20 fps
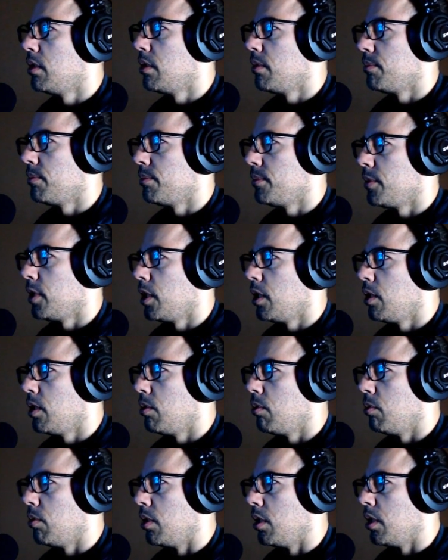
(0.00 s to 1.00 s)
We're
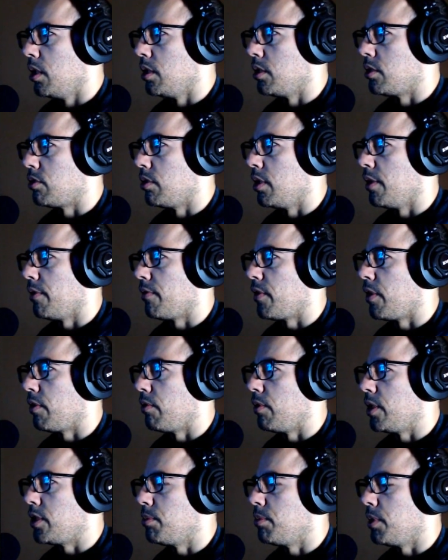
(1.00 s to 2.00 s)
history if they reach me.
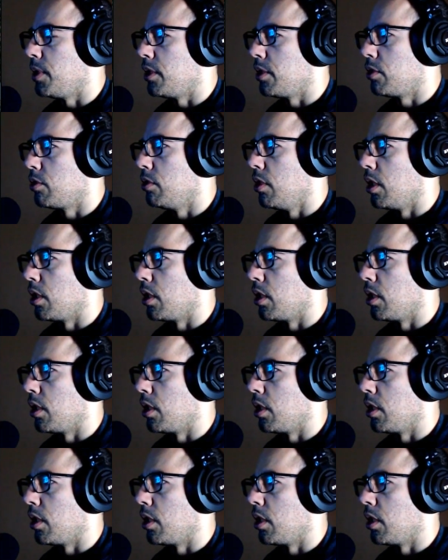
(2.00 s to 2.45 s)
Good luck.